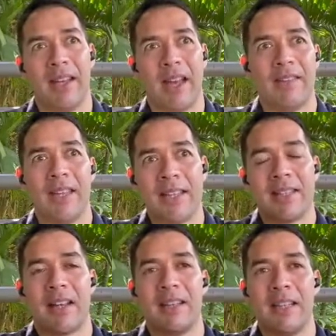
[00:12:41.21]
and then
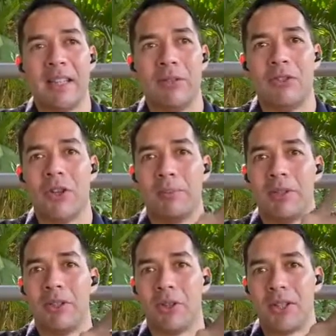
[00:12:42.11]
suddenly you've jumped to
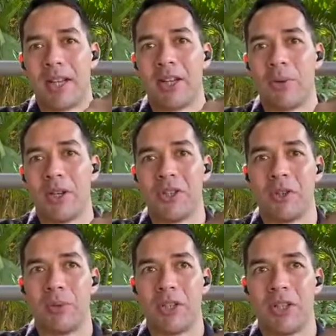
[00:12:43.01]
your second question,
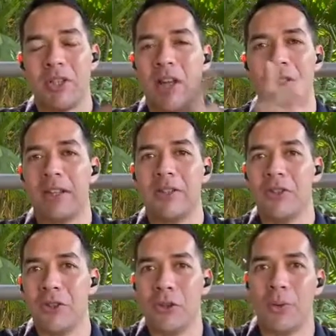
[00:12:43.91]
which is nothing to
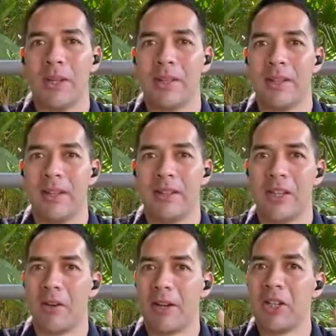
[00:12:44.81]
do with the
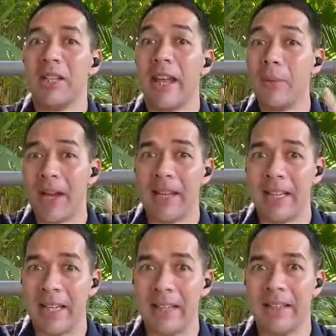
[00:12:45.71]
direction they were heading
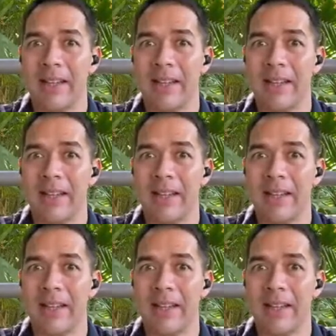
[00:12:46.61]
in,